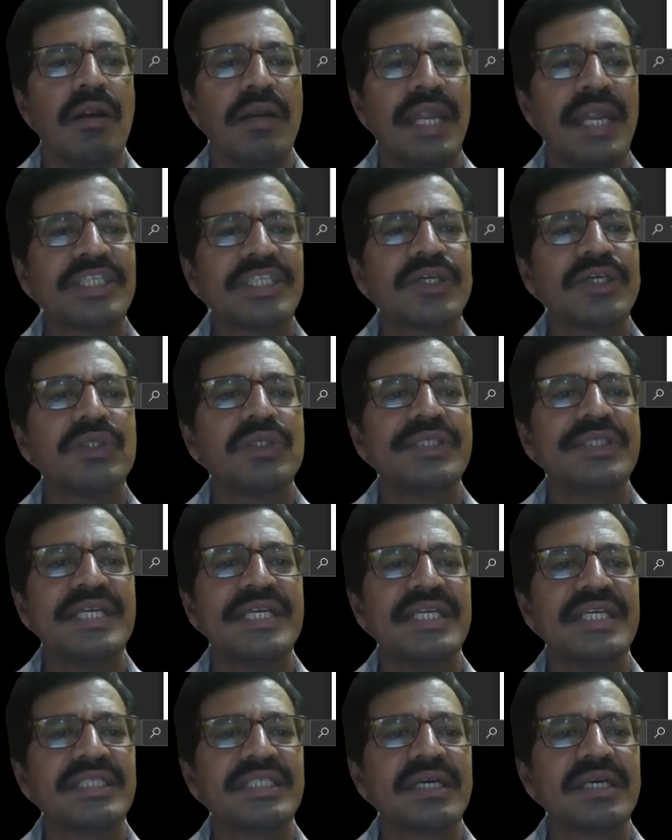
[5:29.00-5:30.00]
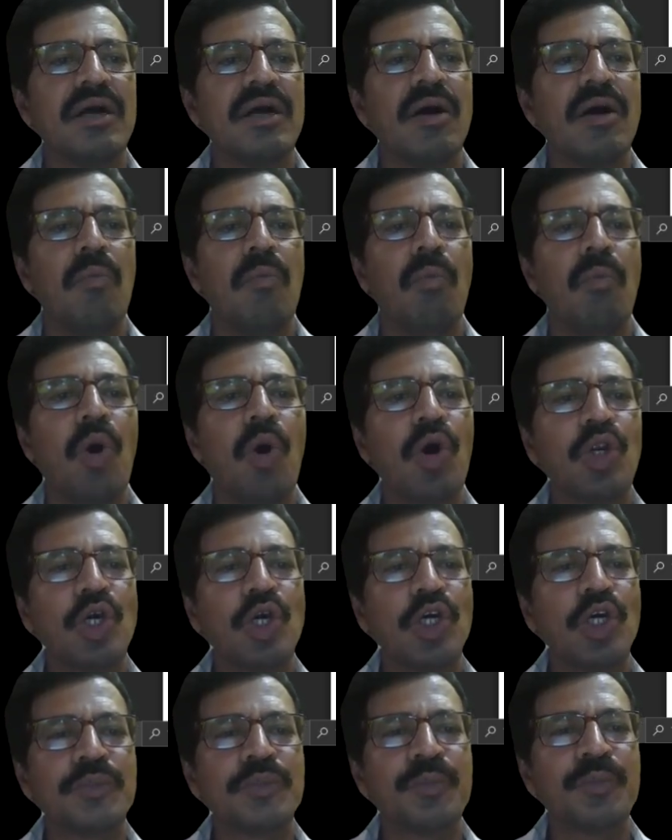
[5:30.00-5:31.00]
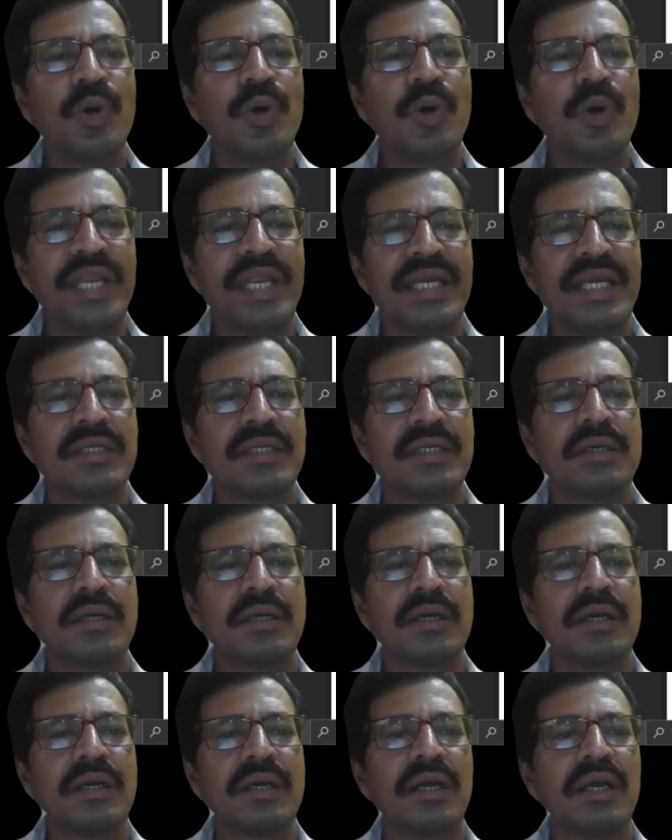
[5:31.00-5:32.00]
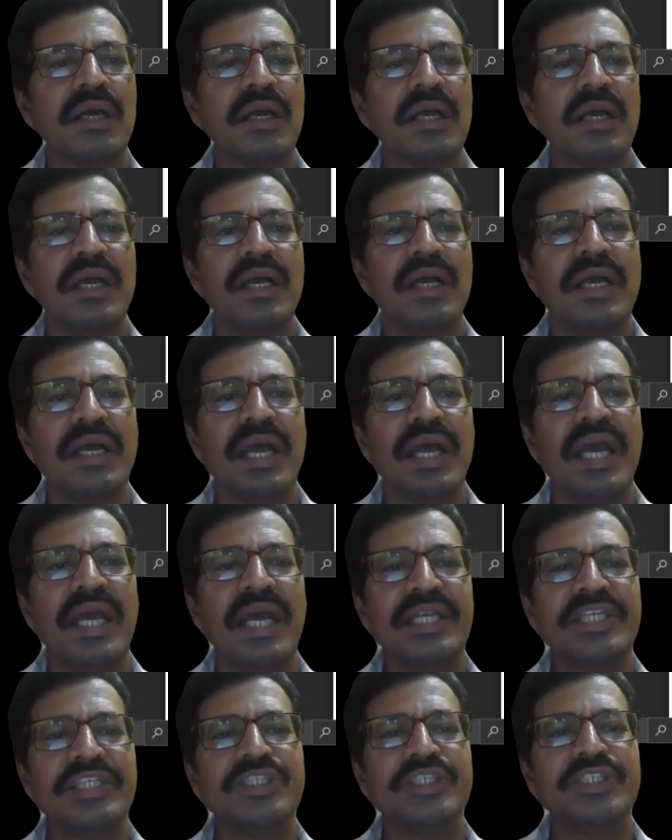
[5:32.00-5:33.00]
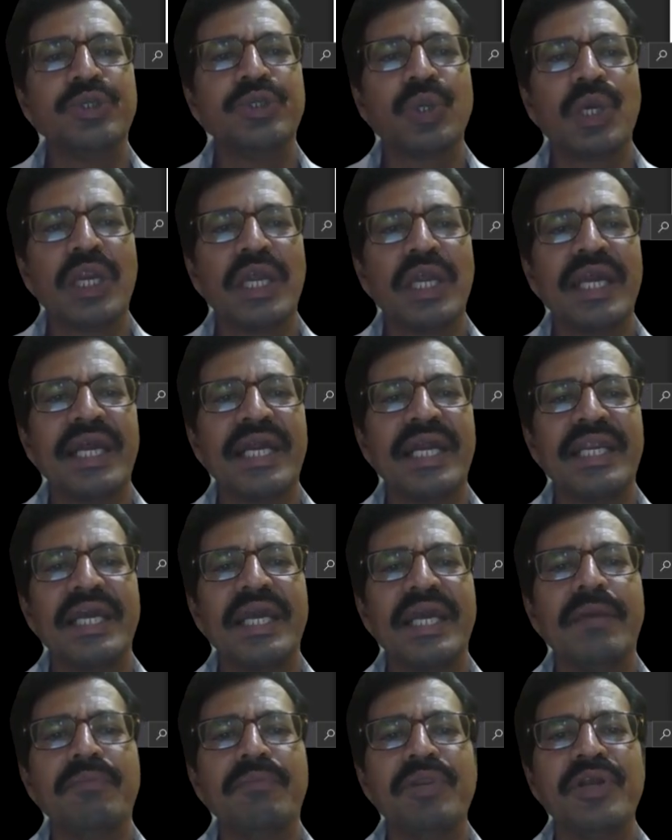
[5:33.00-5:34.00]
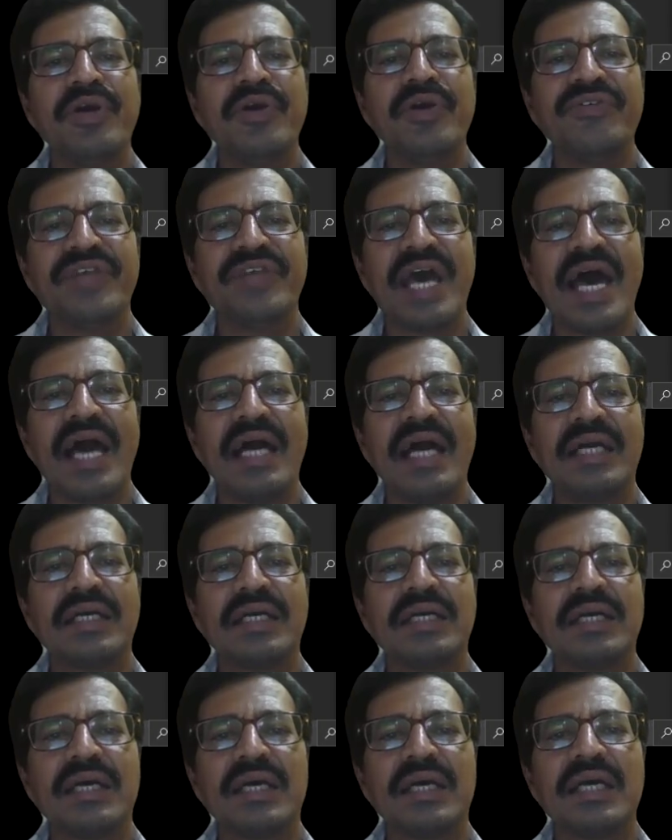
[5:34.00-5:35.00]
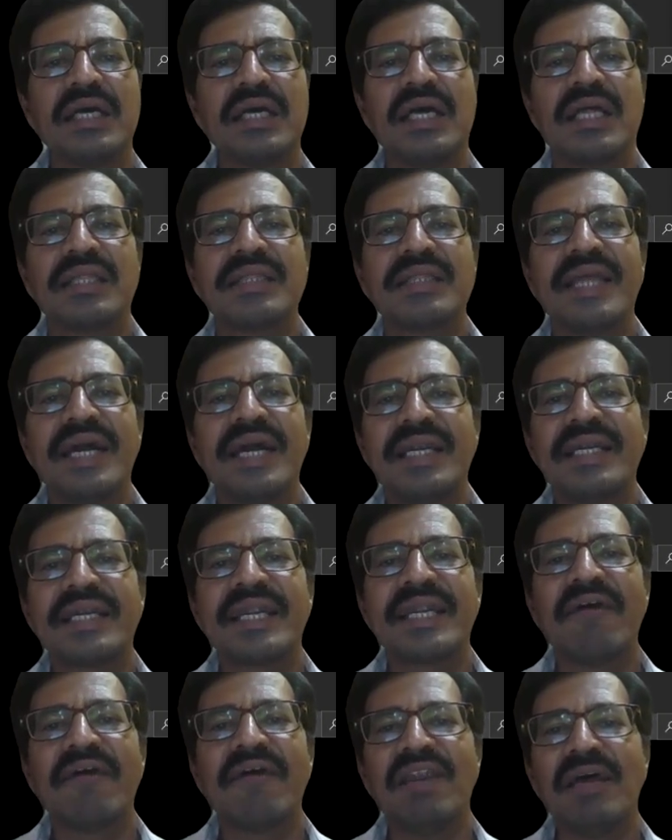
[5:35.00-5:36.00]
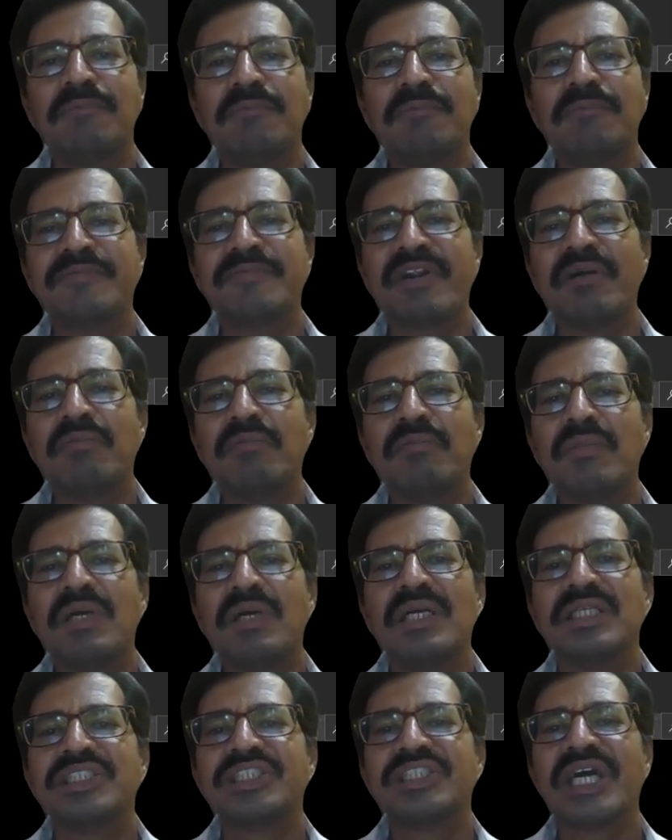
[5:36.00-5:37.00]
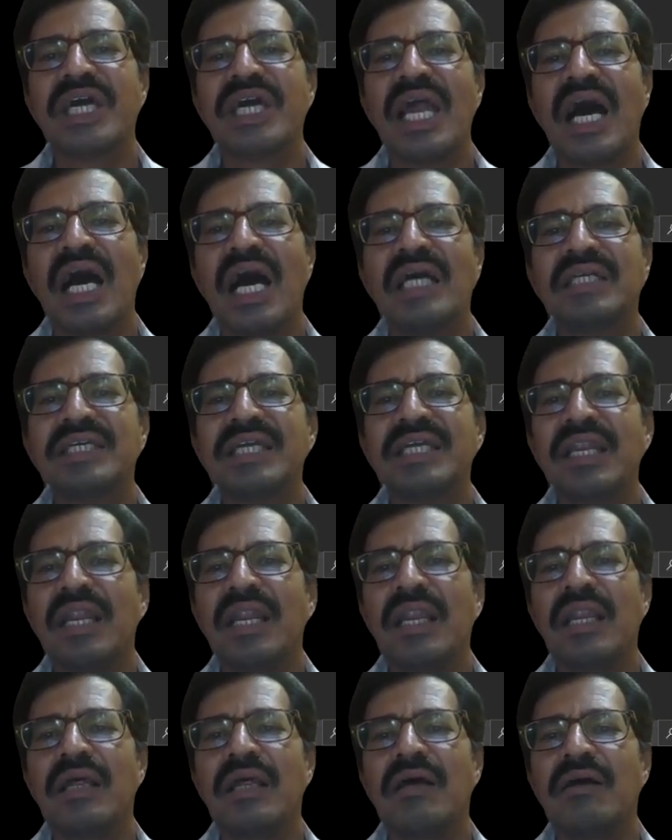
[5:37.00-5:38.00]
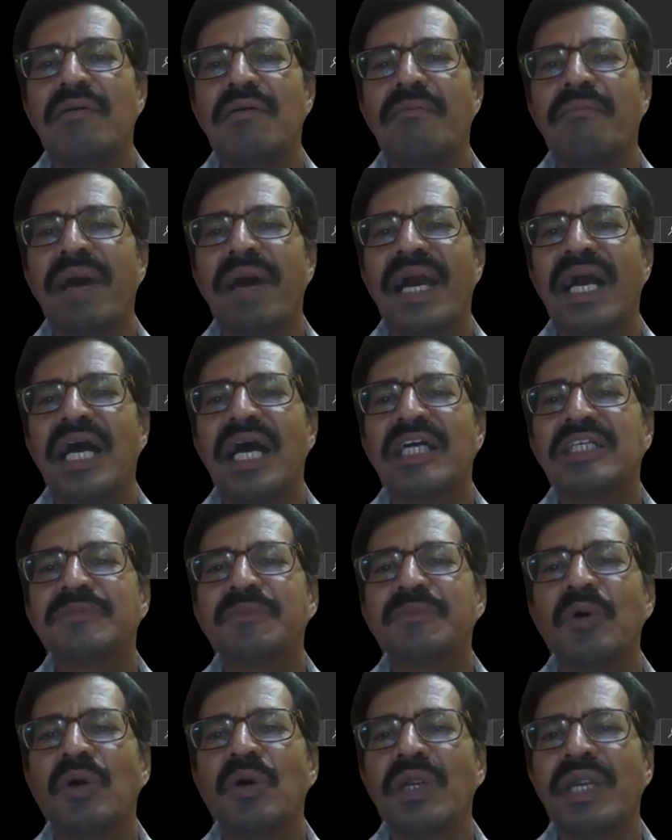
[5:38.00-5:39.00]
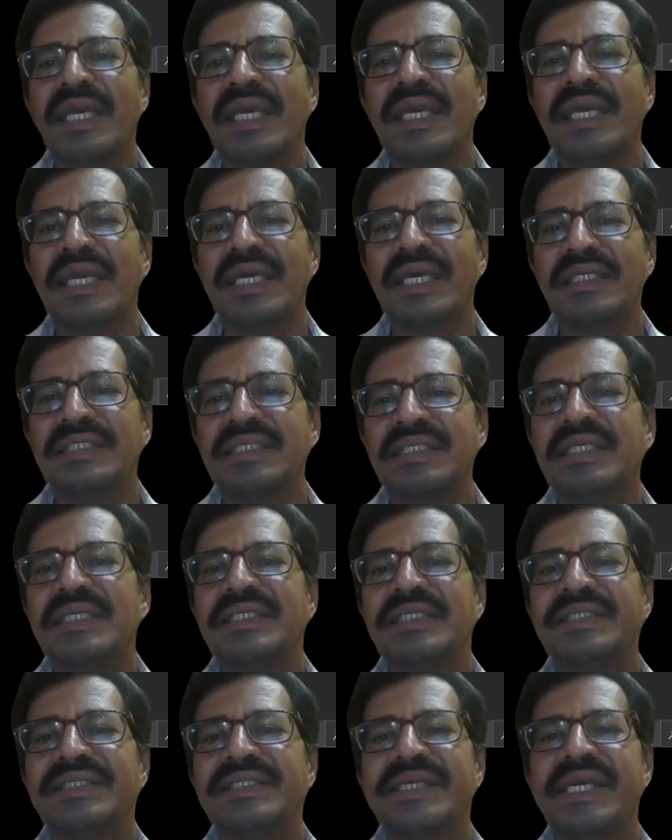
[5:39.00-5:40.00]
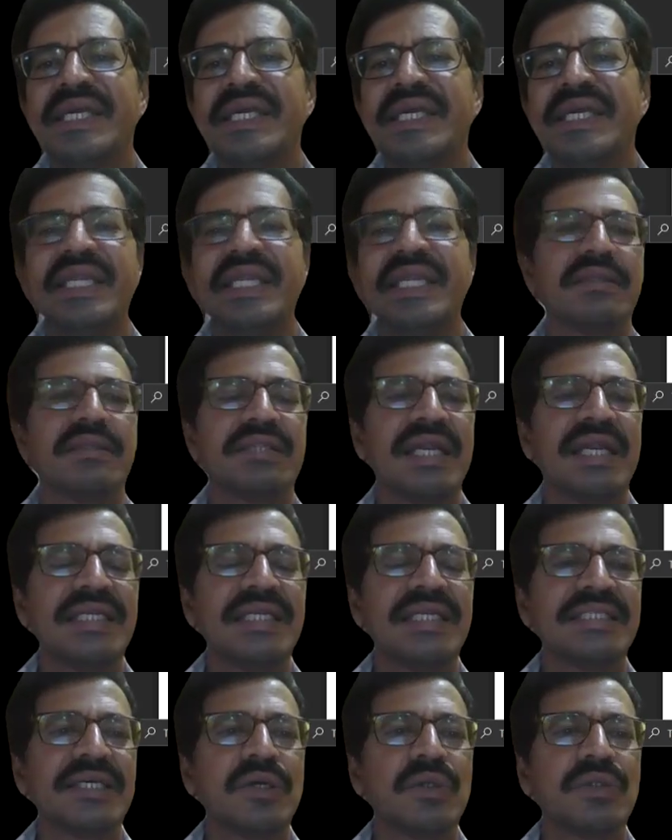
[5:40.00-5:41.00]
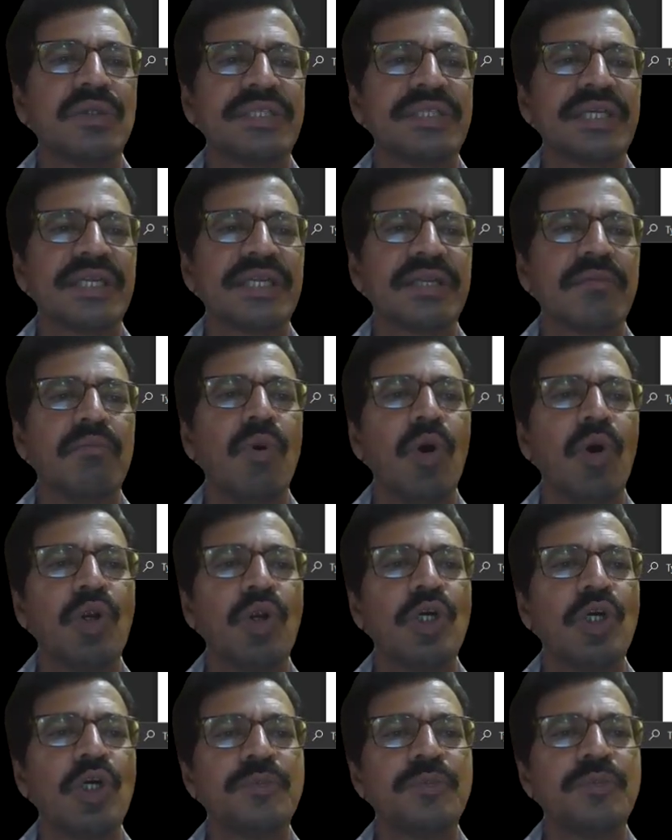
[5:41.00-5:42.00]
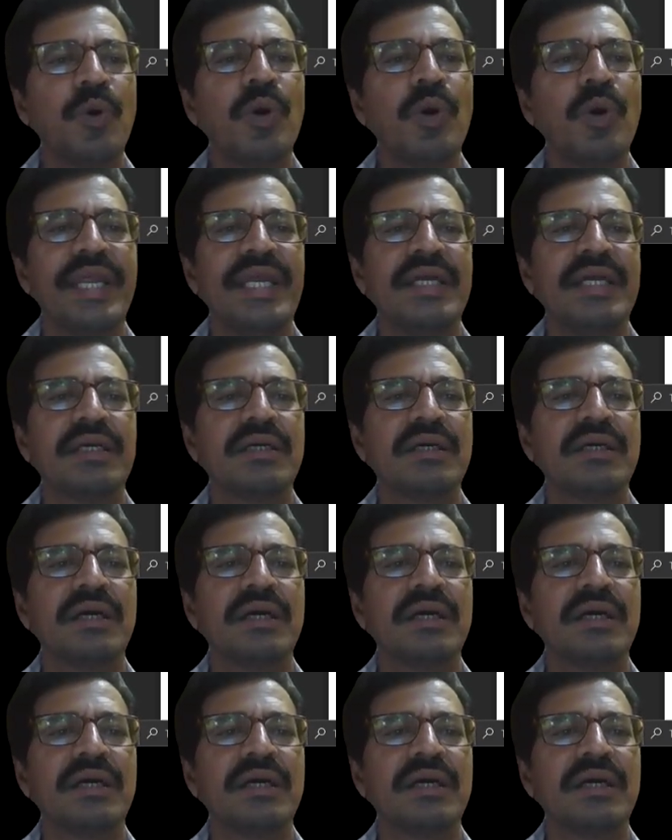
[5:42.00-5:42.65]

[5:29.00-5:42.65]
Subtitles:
next question is monosporic 8 nucleate embryo sac that develops from chelagel megaspore is seen in. That is the question. Monosporic